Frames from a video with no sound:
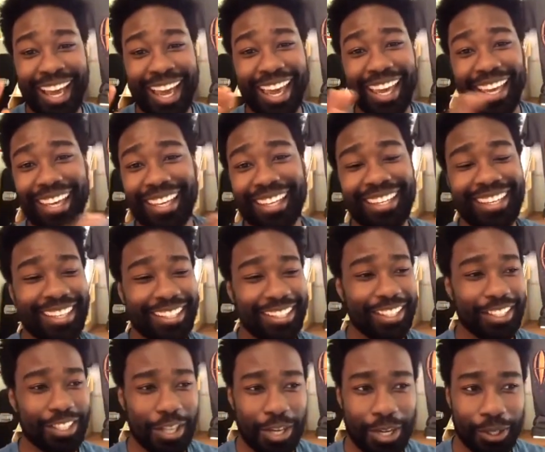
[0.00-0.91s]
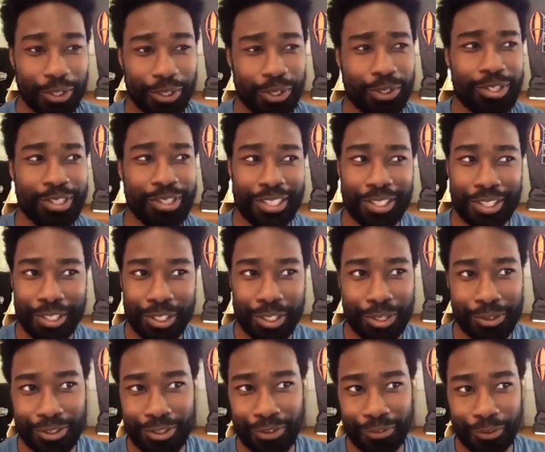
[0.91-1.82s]
And you know, you see the,
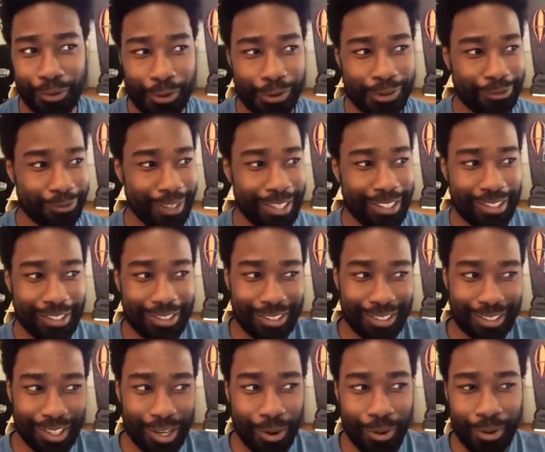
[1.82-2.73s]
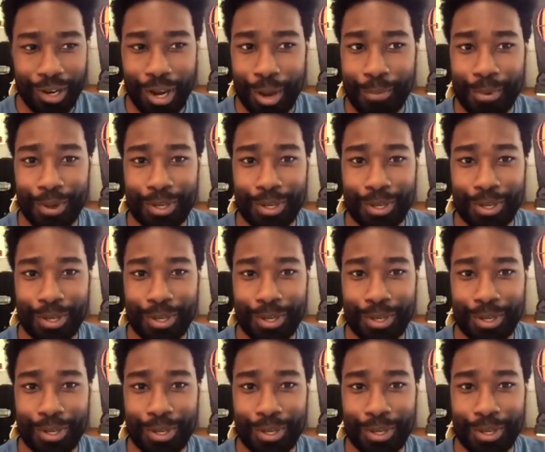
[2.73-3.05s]
the divorce rates going up in